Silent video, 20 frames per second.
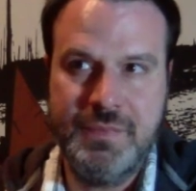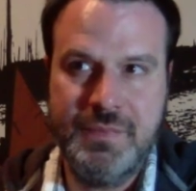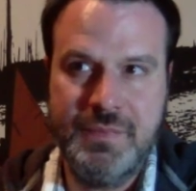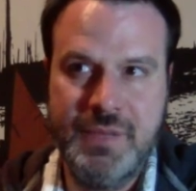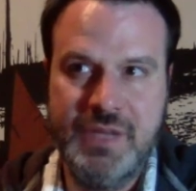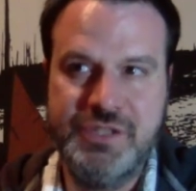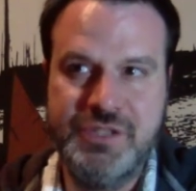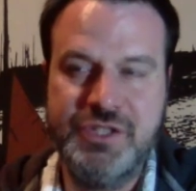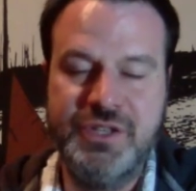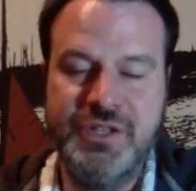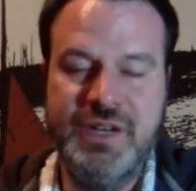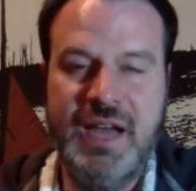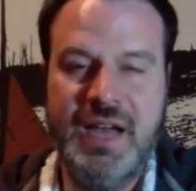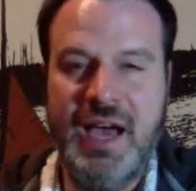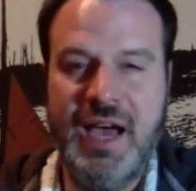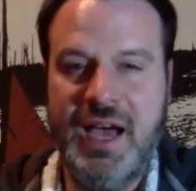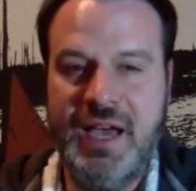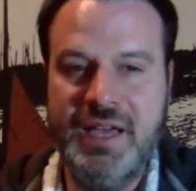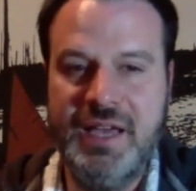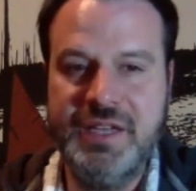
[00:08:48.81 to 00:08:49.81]
a certain
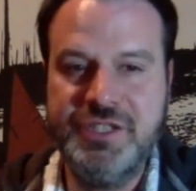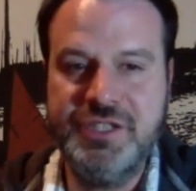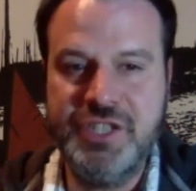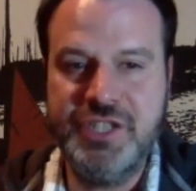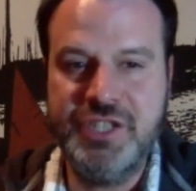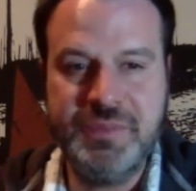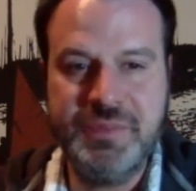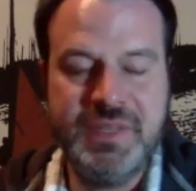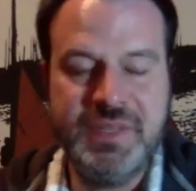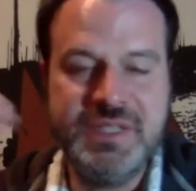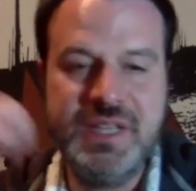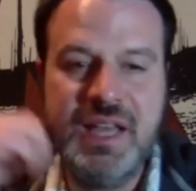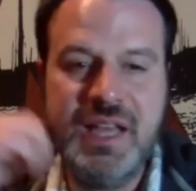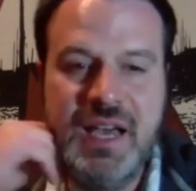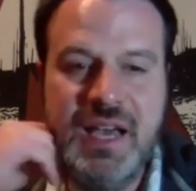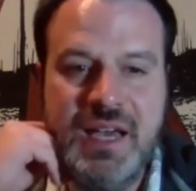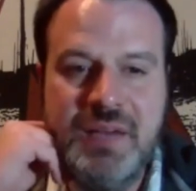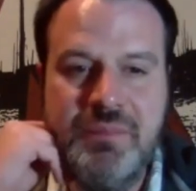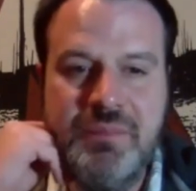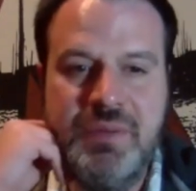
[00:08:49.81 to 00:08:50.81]
eye, a judgmental
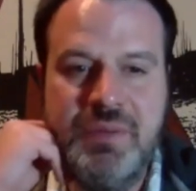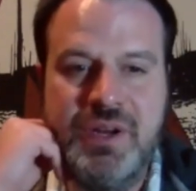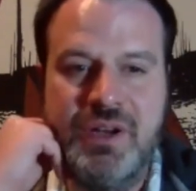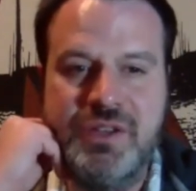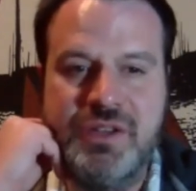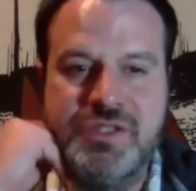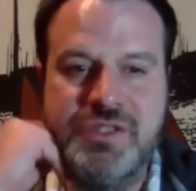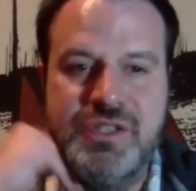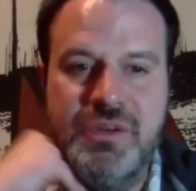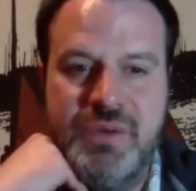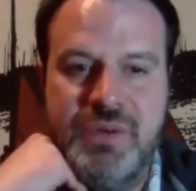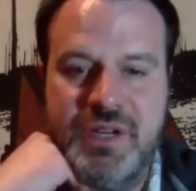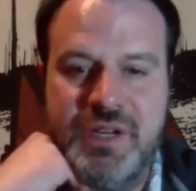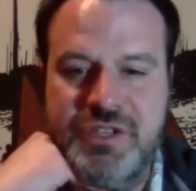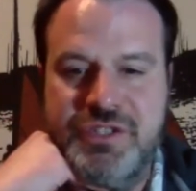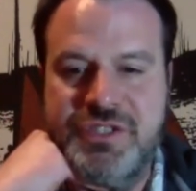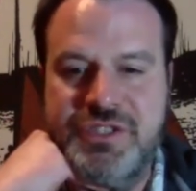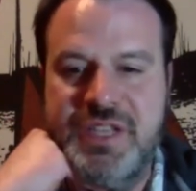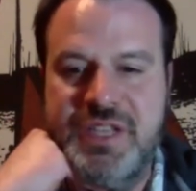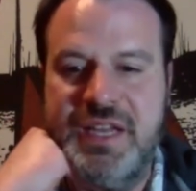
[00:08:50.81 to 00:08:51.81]
eye, but also an
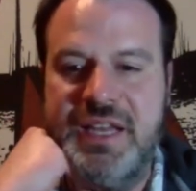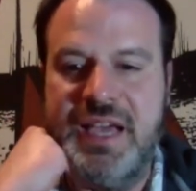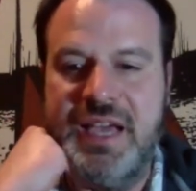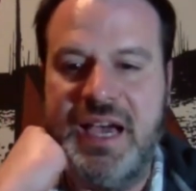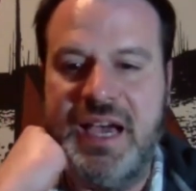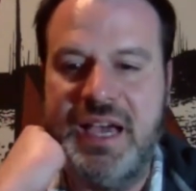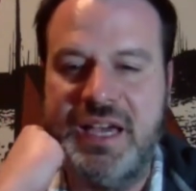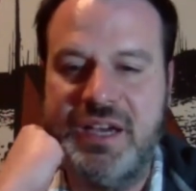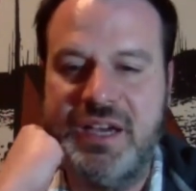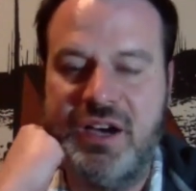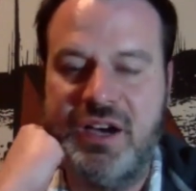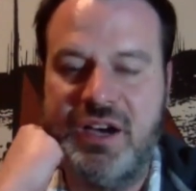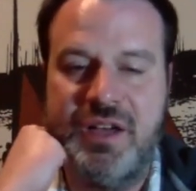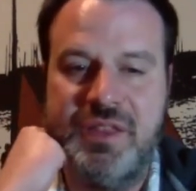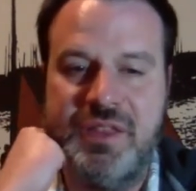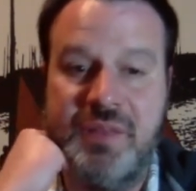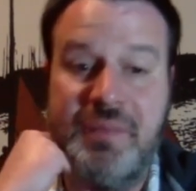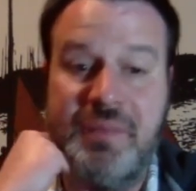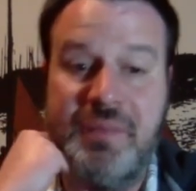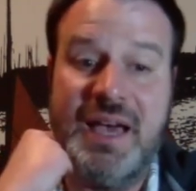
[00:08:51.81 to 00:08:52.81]
understanding eye on the
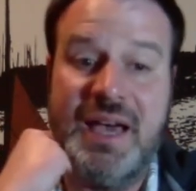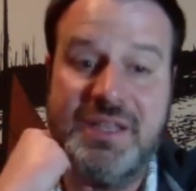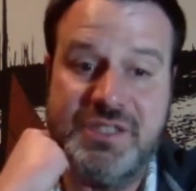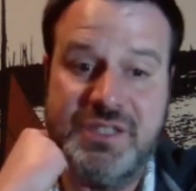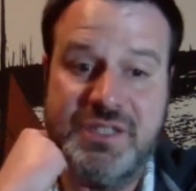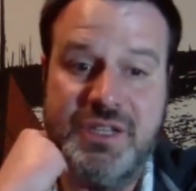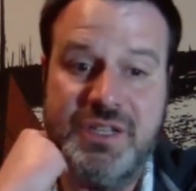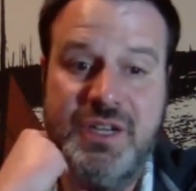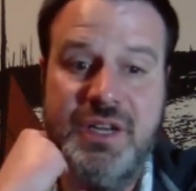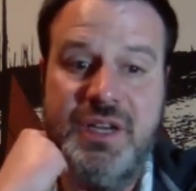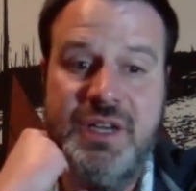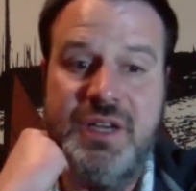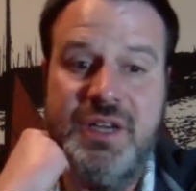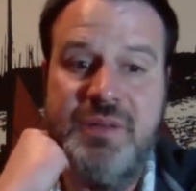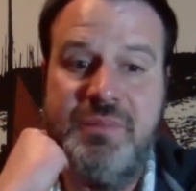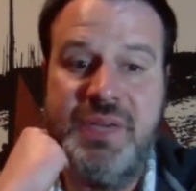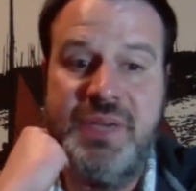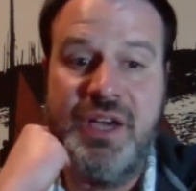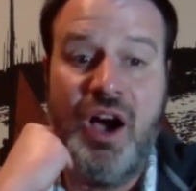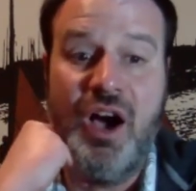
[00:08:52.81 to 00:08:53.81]
past,
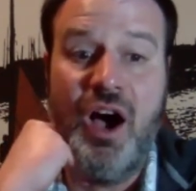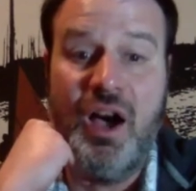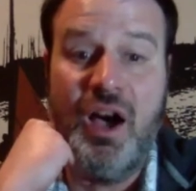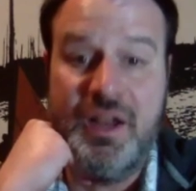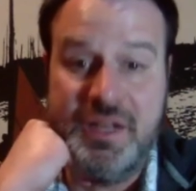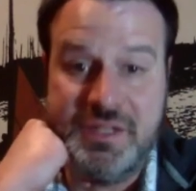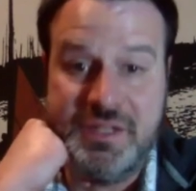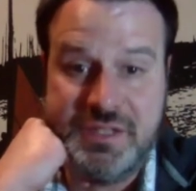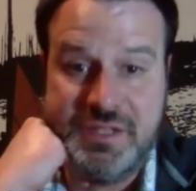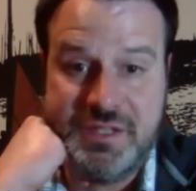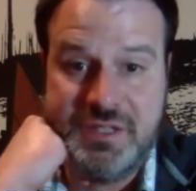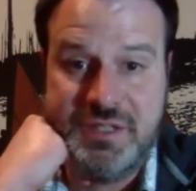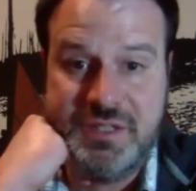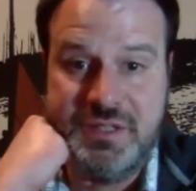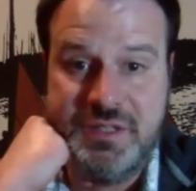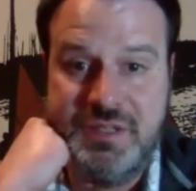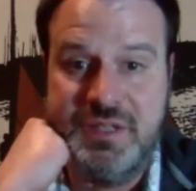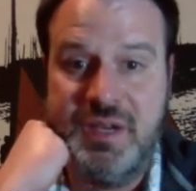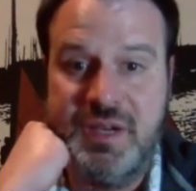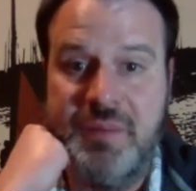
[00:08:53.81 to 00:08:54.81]
being honest
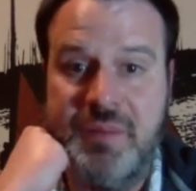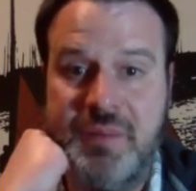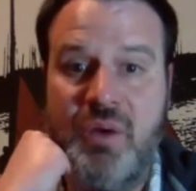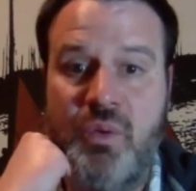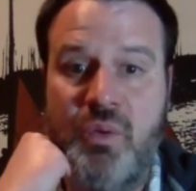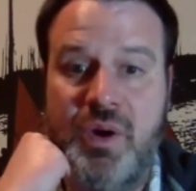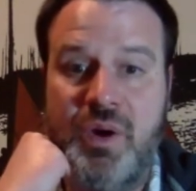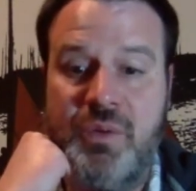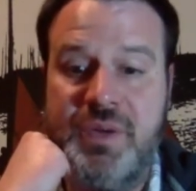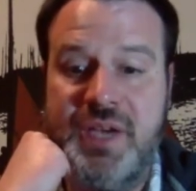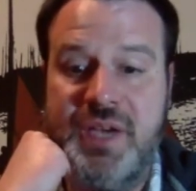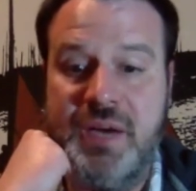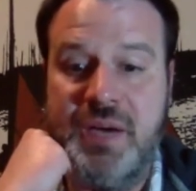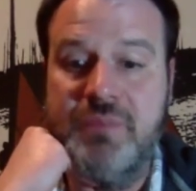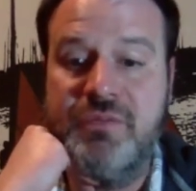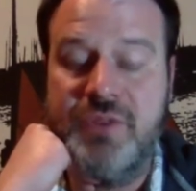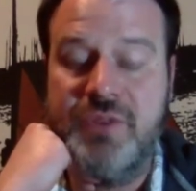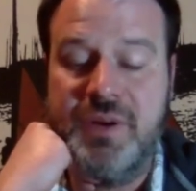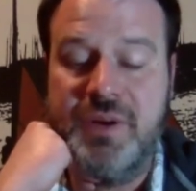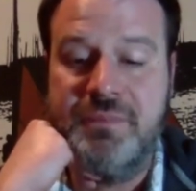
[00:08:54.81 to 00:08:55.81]
about where we come
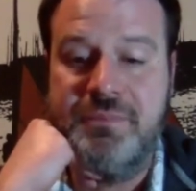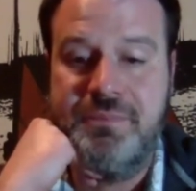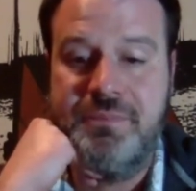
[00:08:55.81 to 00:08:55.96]
from.